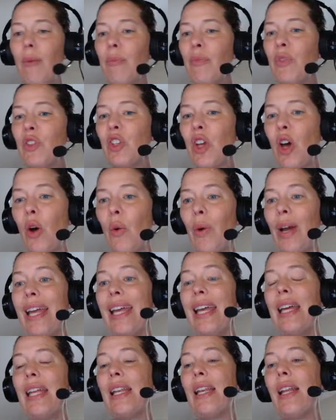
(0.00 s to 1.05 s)
So
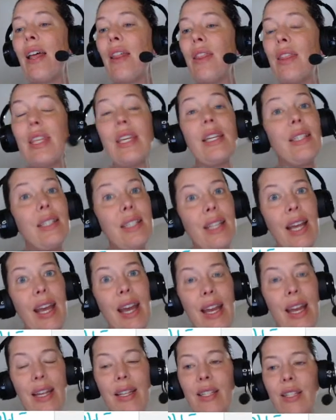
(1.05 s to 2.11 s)
in this
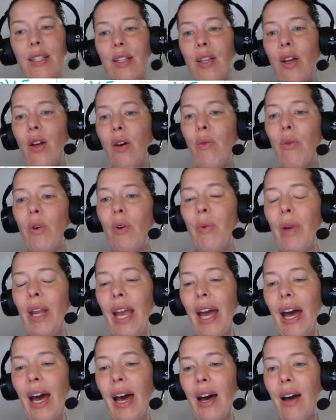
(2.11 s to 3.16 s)
case, what we
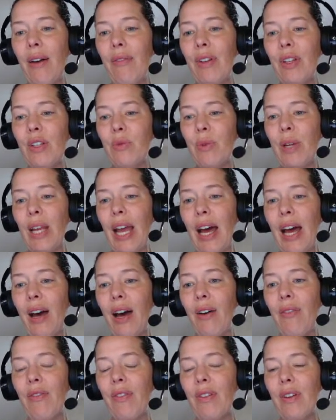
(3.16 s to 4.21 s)
have is we
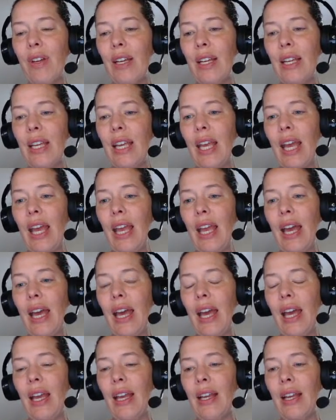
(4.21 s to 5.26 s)
have Ka
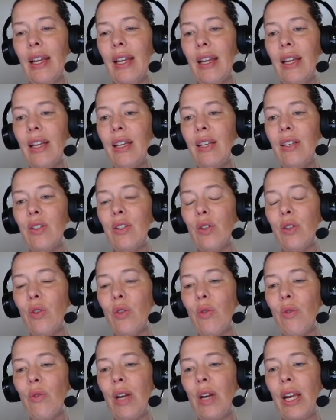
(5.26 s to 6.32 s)
is
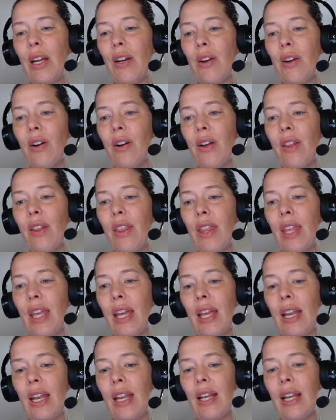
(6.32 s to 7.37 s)
greater
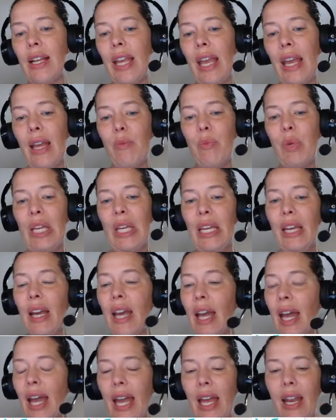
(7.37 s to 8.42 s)
than Kb.
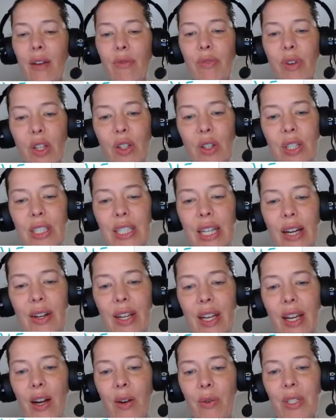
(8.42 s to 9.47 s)
And if we look down
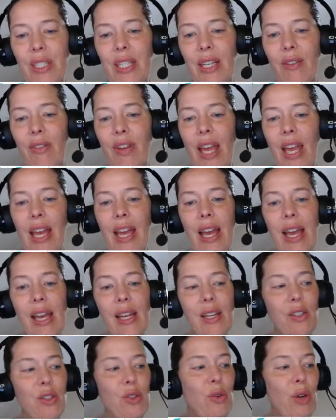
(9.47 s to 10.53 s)
here, we see if Ka
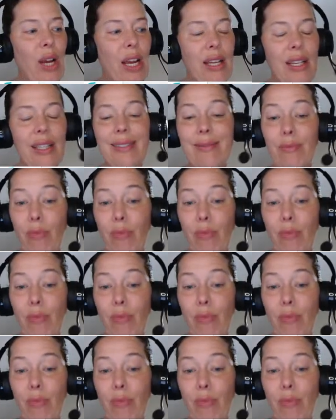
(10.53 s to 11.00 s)
is greater